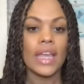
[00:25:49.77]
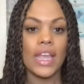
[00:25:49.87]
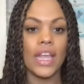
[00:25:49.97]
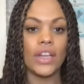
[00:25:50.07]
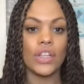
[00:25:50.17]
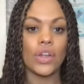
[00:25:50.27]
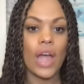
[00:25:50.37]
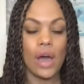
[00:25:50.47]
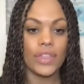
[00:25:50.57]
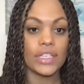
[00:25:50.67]
in your
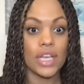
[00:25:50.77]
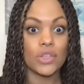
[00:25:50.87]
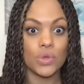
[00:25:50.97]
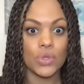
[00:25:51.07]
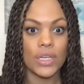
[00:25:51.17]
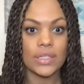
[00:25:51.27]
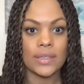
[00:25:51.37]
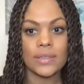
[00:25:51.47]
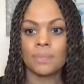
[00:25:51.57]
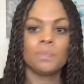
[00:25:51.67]
healthy sexual
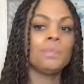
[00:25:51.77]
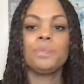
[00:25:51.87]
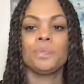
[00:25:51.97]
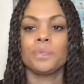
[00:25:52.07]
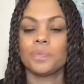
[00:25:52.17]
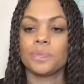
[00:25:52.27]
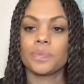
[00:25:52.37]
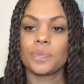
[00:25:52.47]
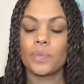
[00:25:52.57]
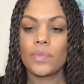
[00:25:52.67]
choices.
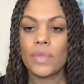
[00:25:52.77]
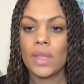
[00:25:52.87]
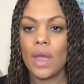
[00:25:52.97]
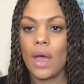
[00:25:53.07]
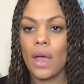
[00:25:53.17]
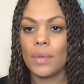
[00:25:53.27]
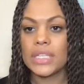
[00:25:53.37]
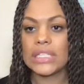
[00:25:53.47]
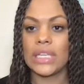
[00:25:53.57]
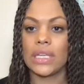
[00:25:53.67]

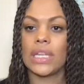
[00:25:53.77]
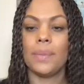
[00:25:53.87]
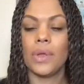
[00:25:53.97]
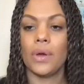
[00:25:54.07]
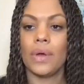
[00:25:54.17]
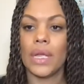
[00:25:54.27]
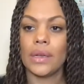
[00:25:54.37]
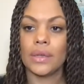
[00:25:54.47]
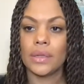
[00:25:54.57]
Let's see, keep going.